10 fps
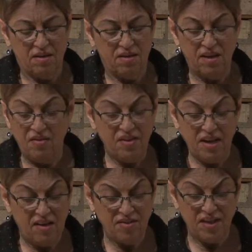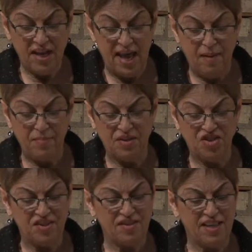Nothing else had happened,
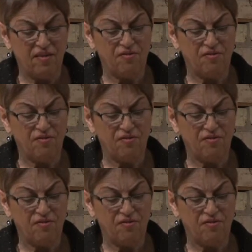just that